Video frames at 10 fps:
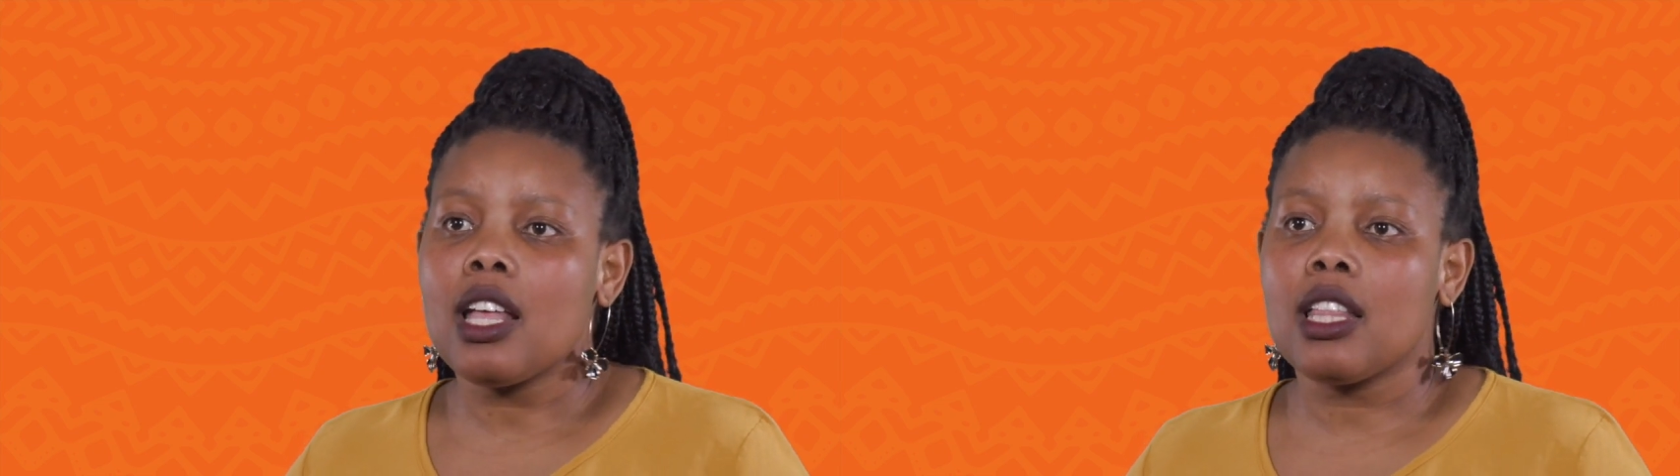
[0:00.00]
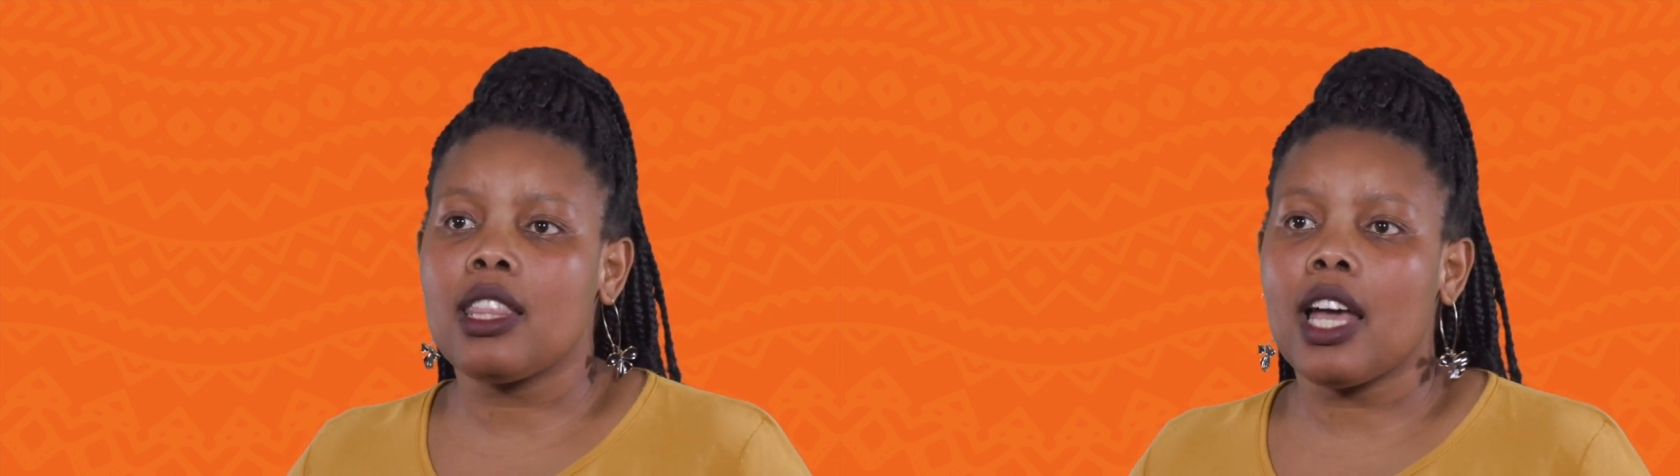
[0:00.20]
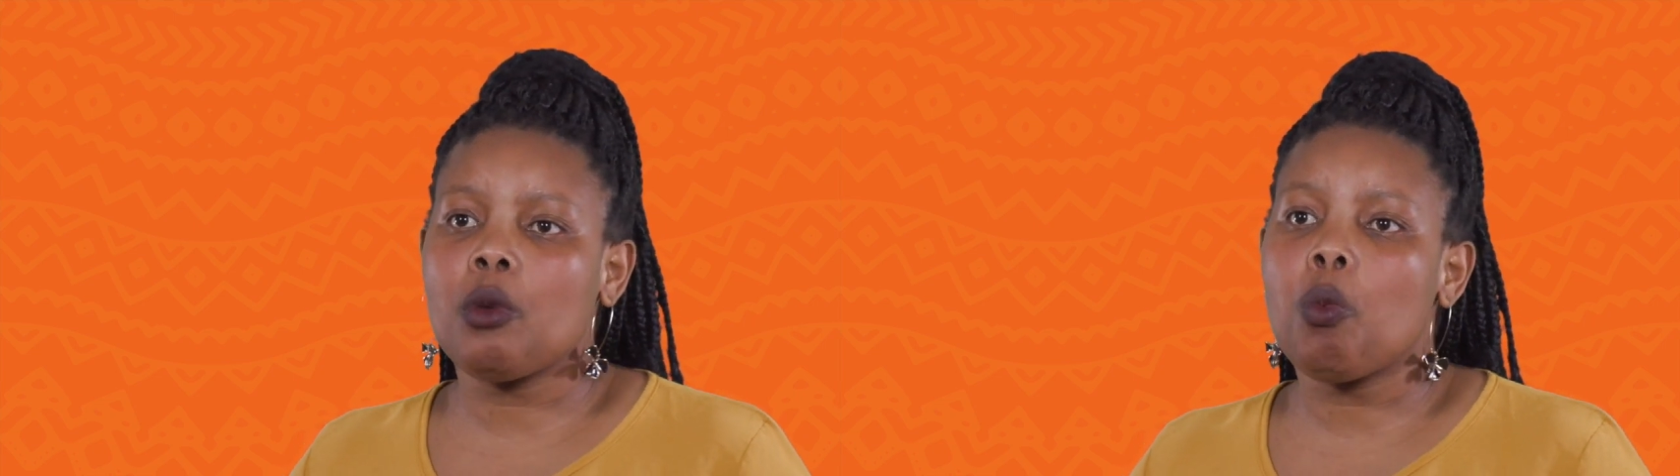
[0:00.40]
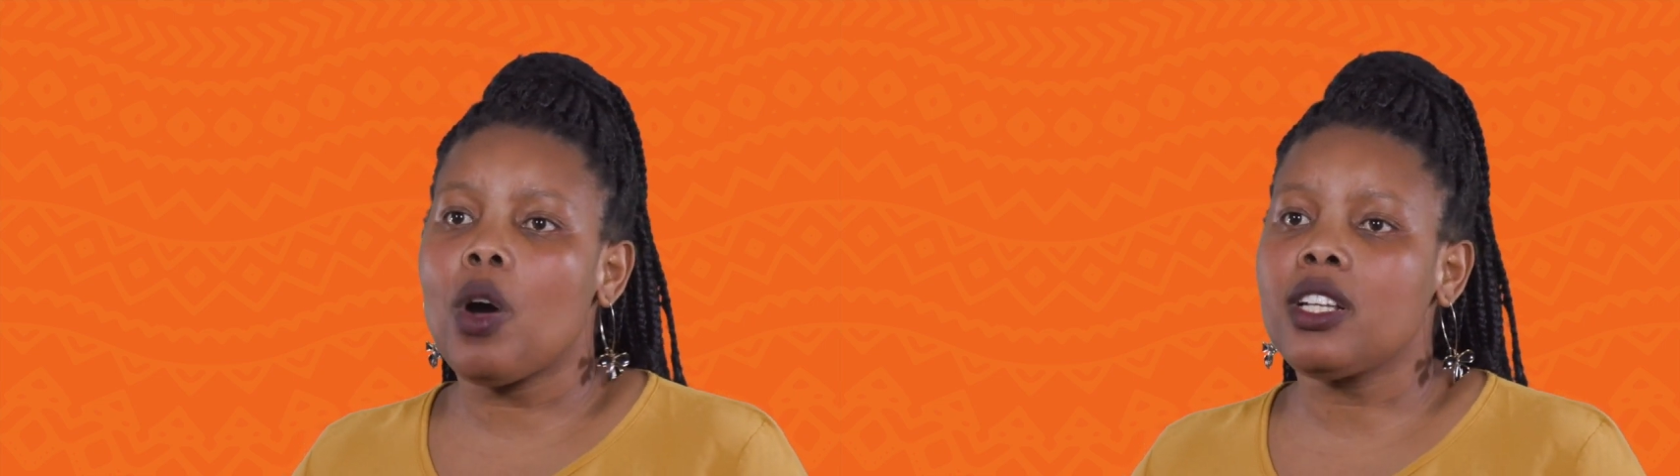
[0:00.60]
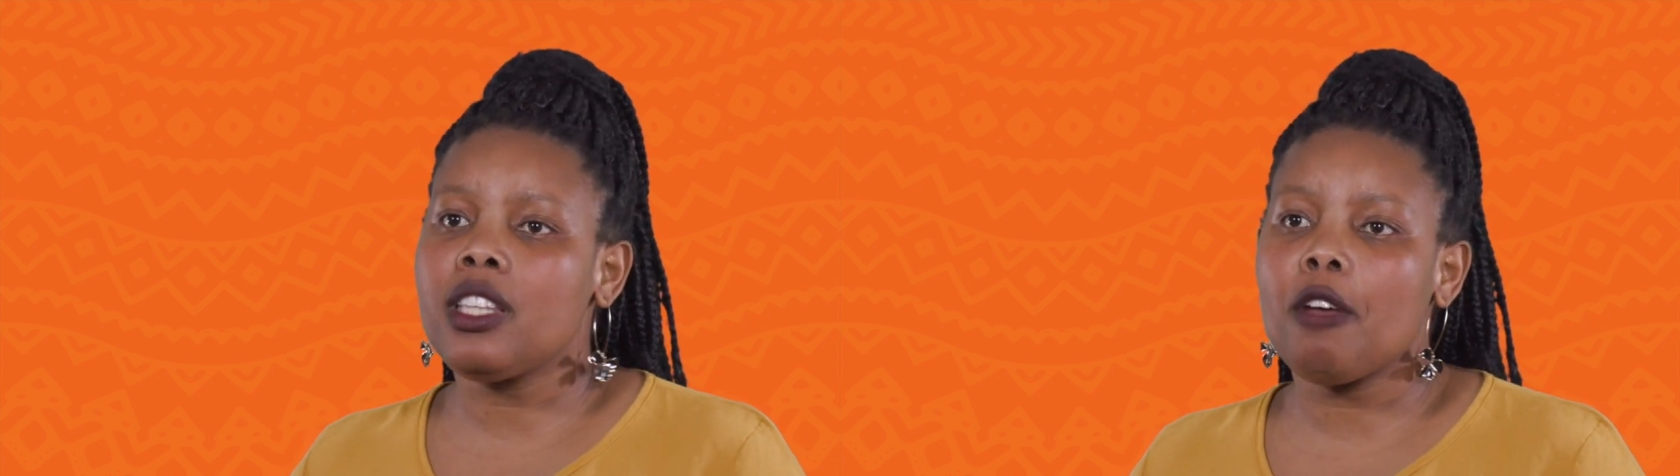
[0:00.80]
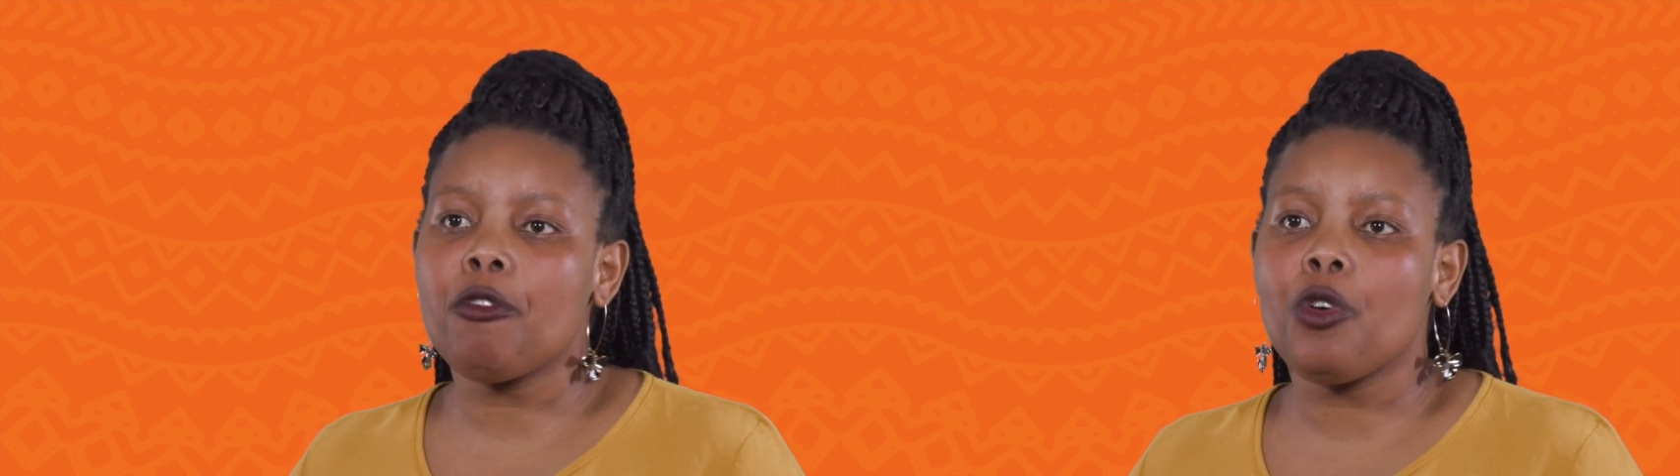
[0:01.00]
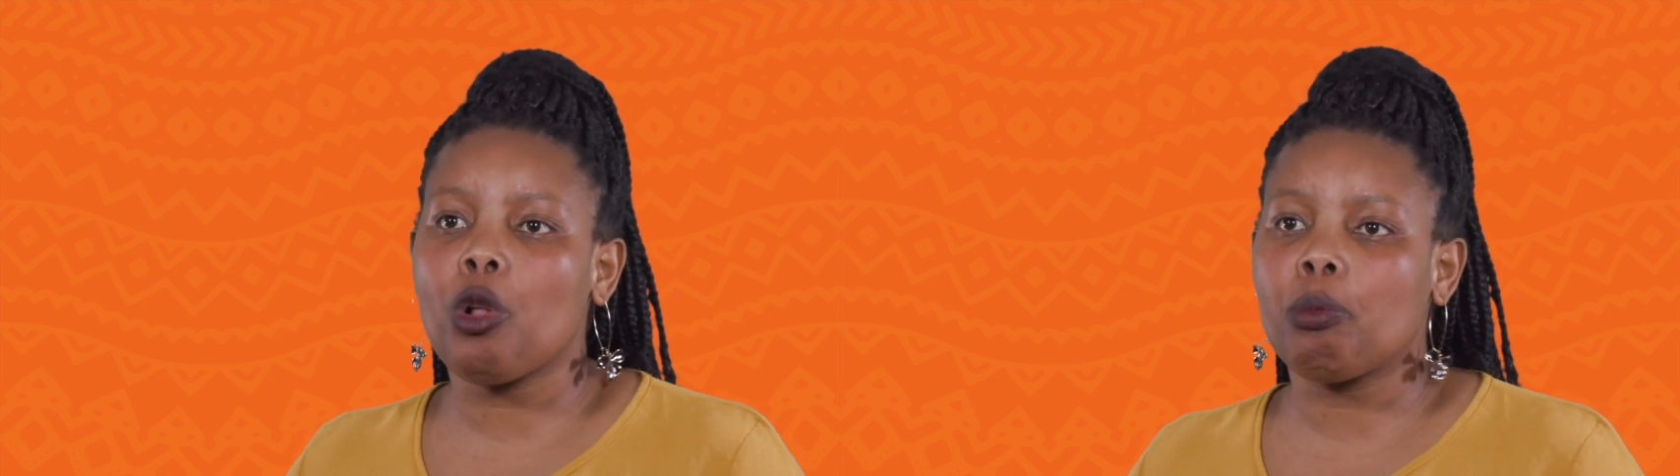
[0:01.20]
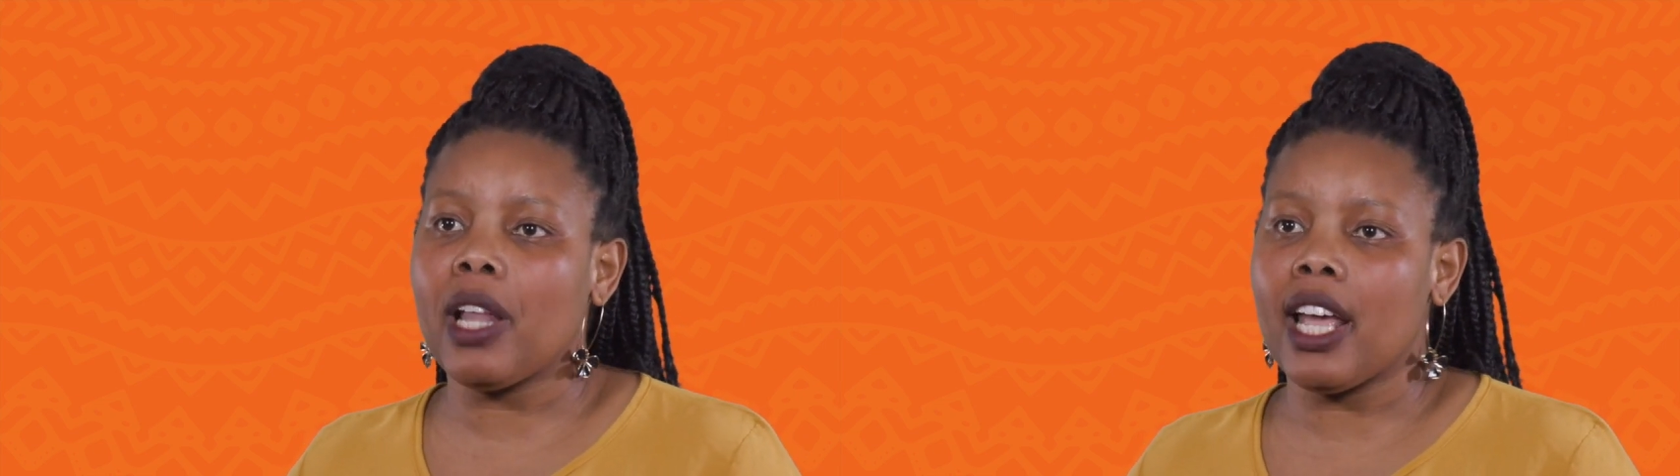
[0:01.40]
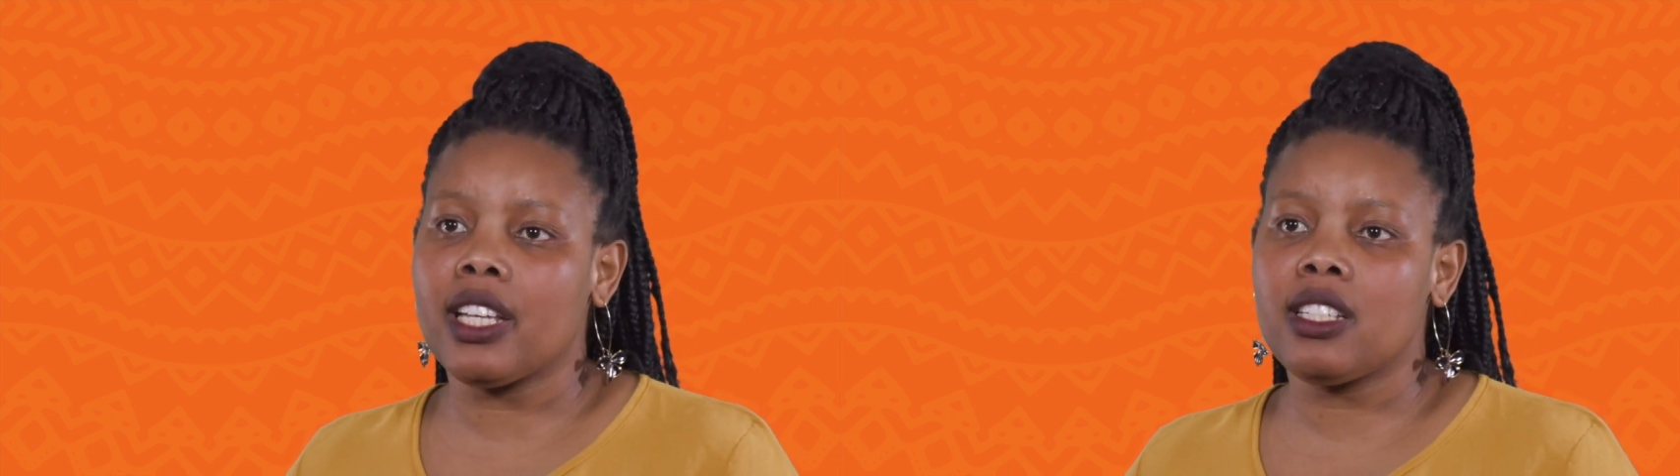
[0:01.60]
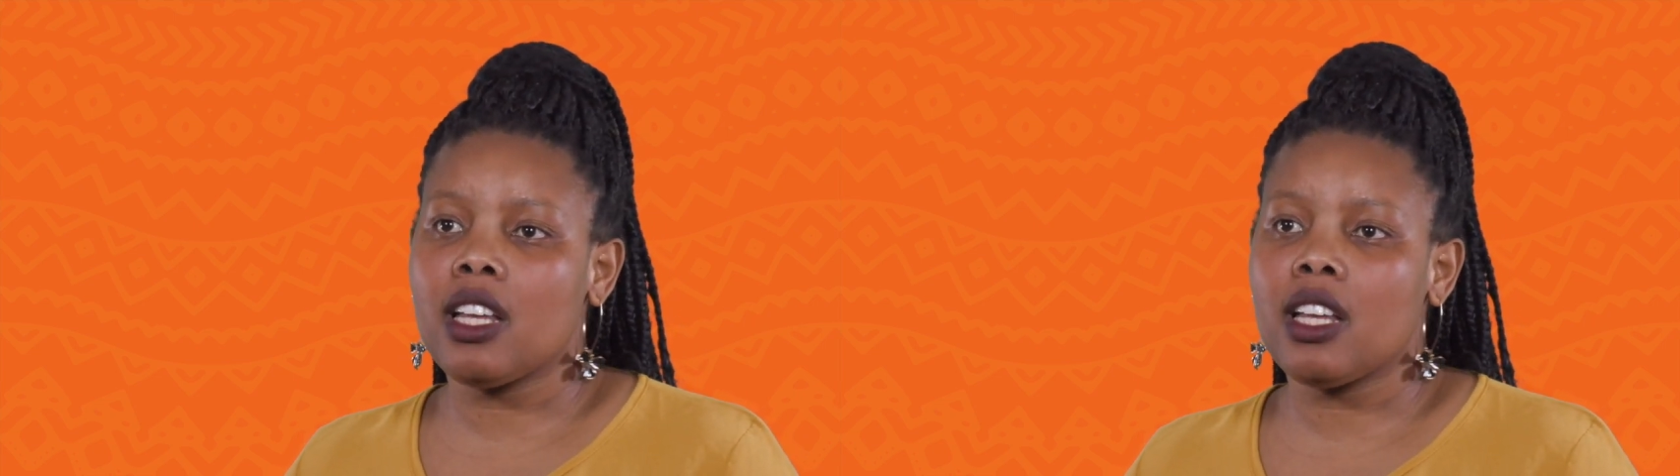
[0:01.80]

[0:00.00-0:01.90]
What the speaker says: that what they've role-played